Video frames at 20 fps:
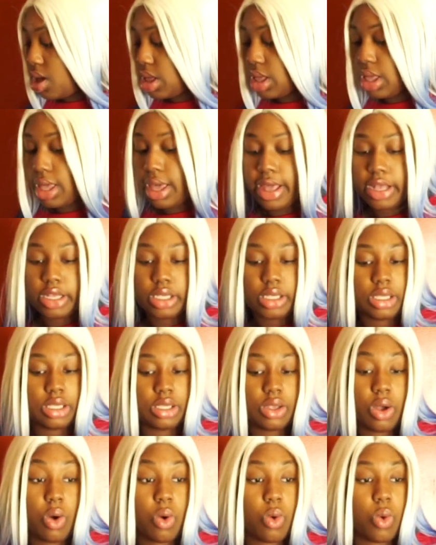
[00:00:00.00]
Yeah,
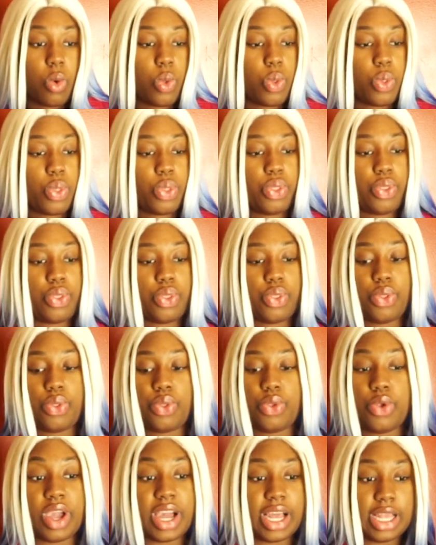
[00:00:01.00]
so
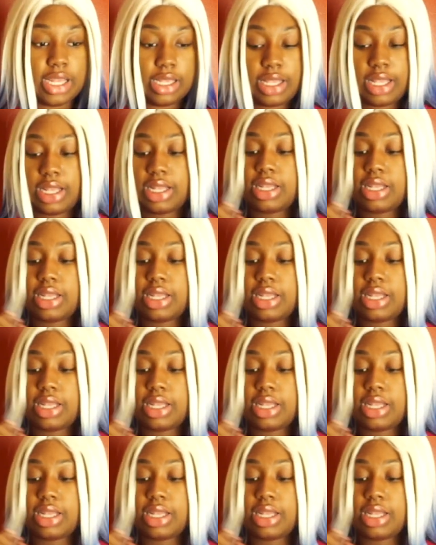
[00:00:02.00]
you guys,